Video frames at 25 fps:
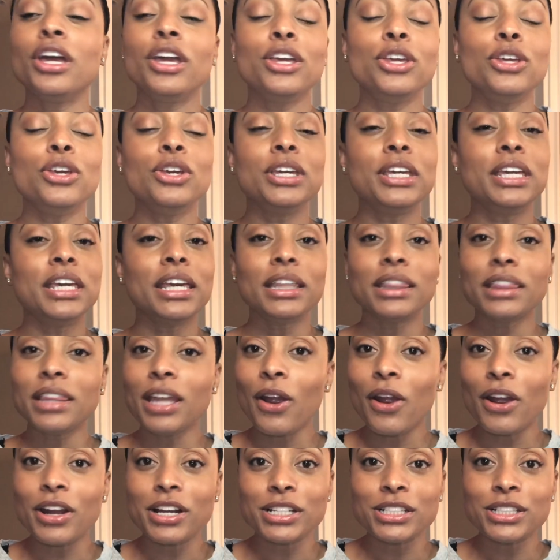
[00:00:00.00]
You get
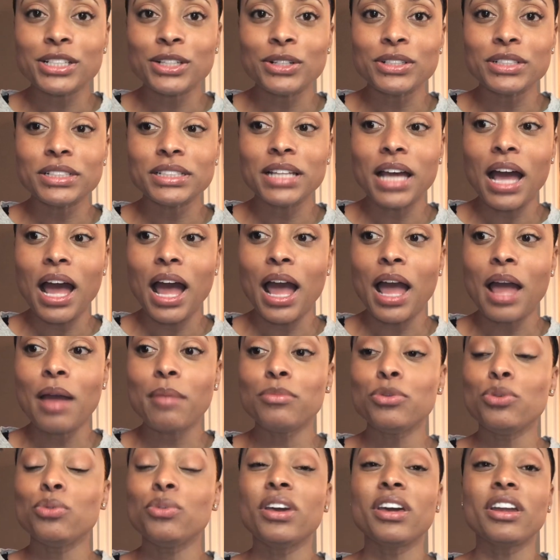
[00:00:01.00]
there at a certain
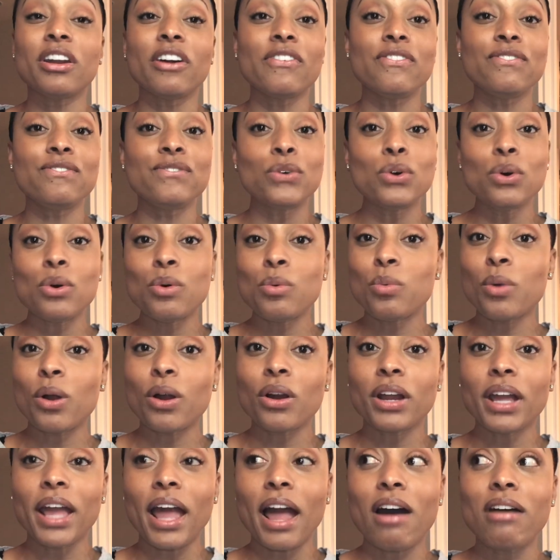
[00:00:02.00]
time, you get a full
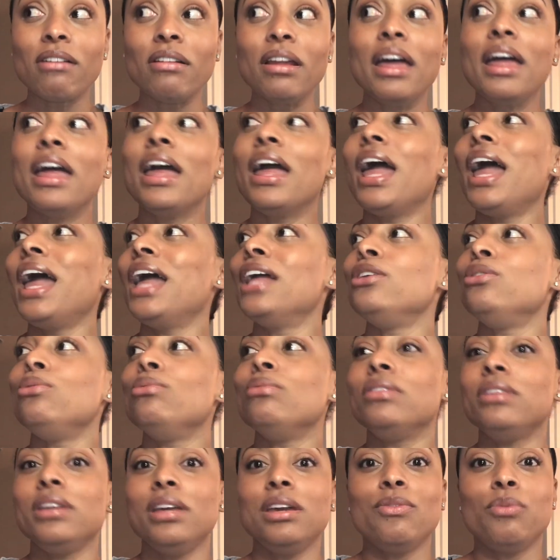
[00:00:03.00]
workout, and you
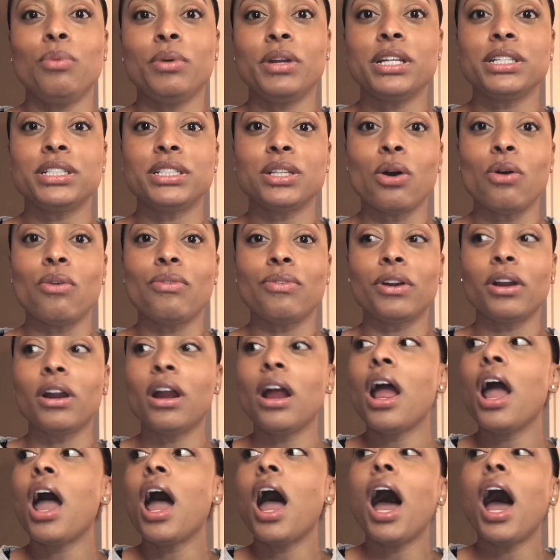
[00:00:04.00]
leave when it's over.